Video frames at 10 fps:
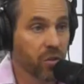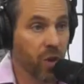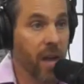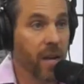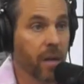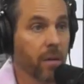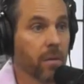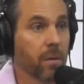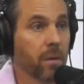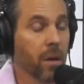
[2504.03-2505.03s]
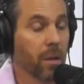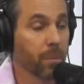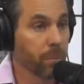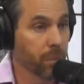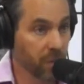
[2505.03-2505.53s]
training
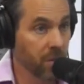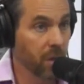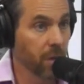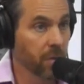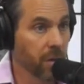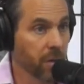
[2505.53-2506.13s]
police dogs, right?